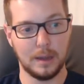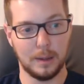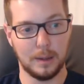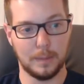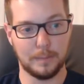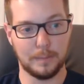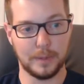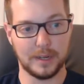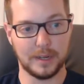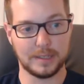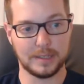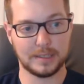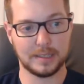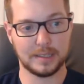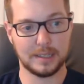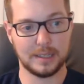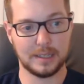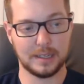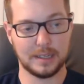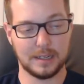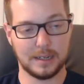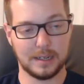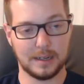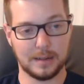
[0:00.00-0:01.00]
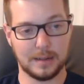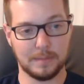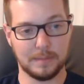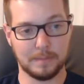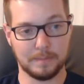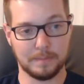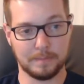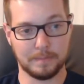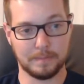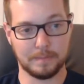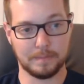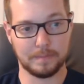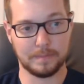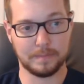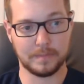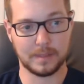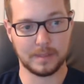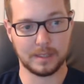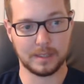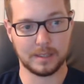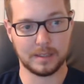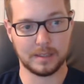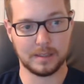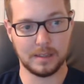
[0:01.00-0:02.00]
But um,
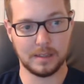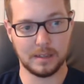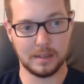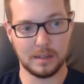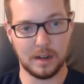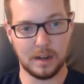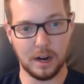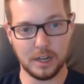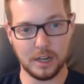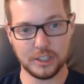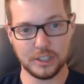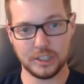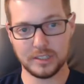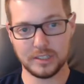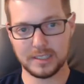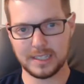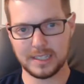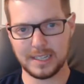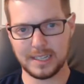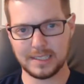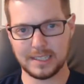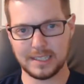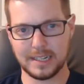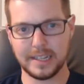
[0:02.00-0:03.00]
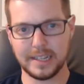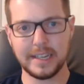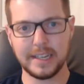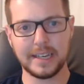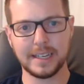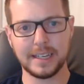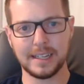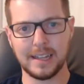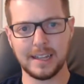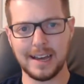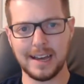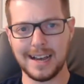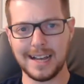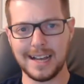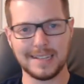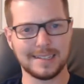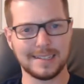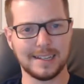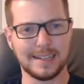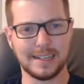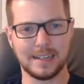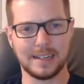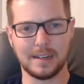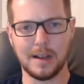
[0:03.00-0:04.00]
Archer says that he can last
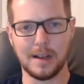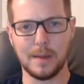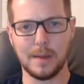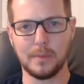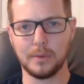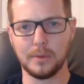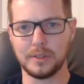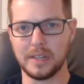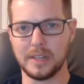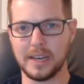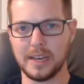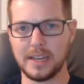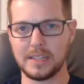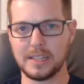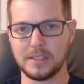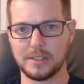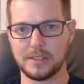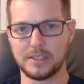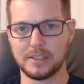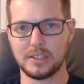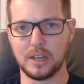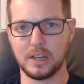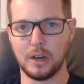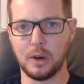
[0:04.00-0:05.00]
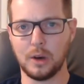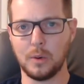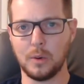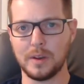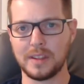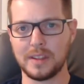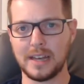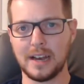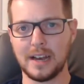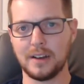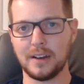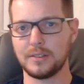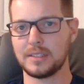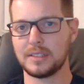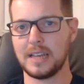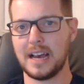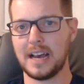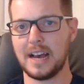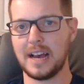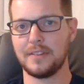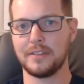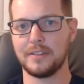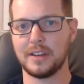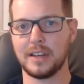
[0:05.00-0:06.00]
like a couple days or so without
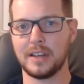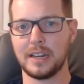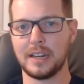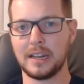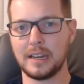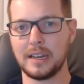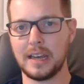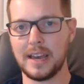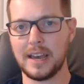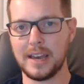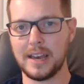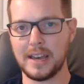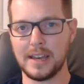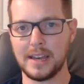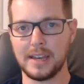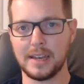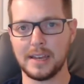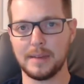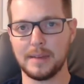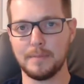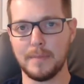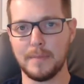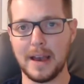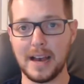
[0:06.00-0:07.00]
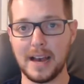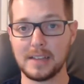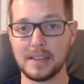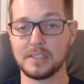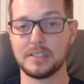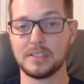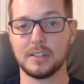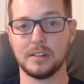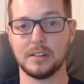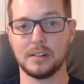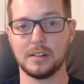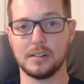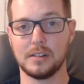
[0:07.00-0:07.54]
having a master